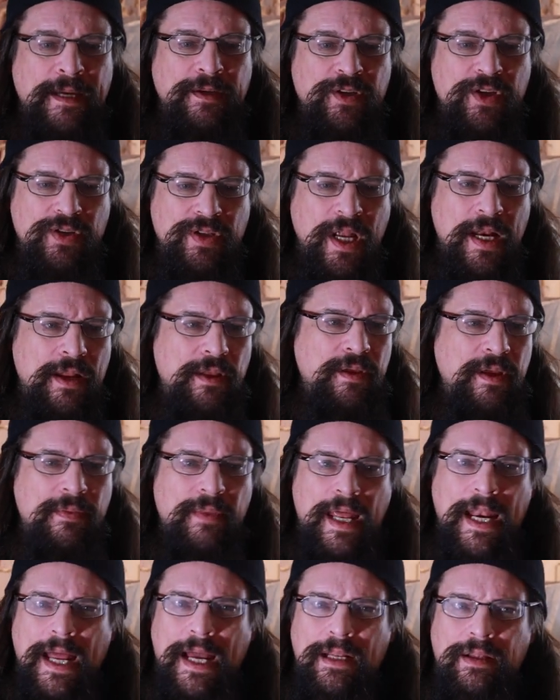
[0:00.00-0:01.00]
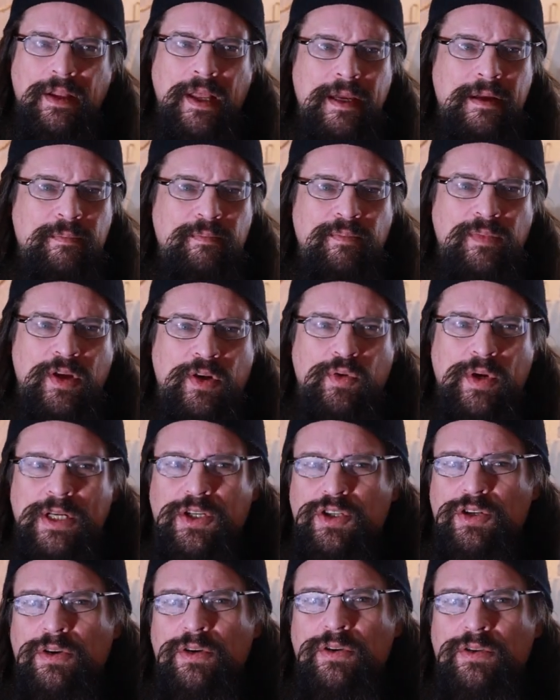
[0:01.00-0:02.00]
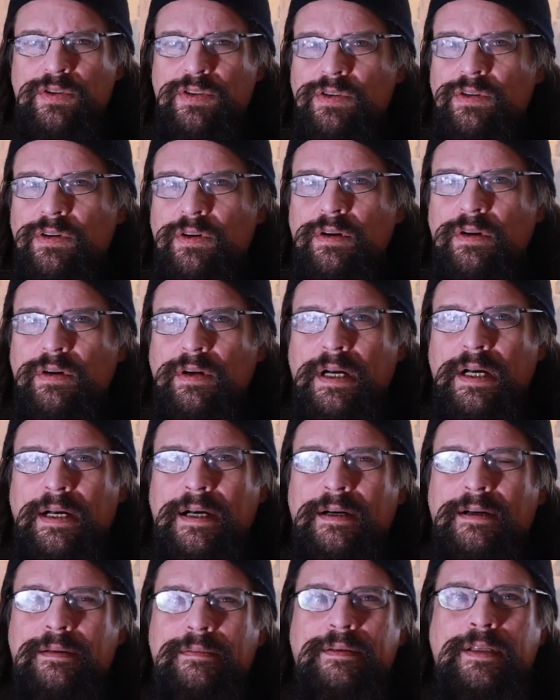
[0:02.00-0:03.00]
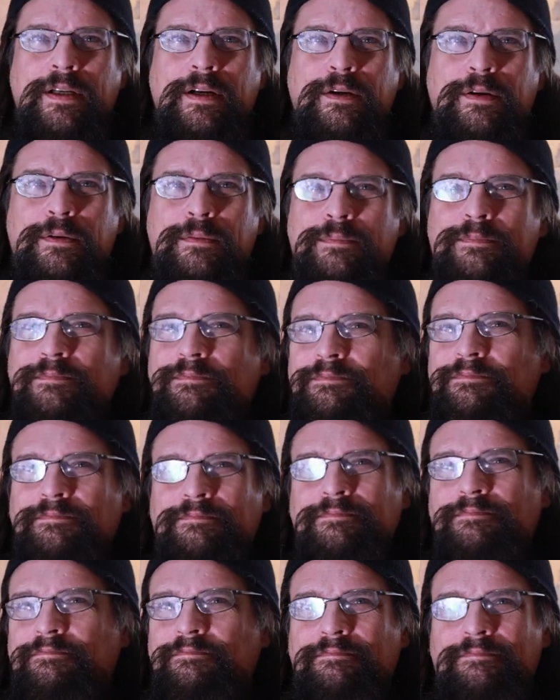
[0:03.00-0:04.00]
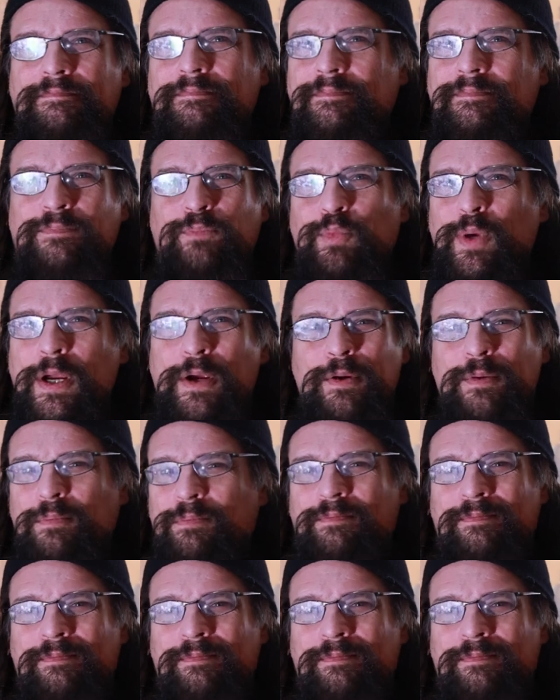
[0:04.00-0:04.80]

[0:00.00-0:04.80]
just anything that had like creatures or, weird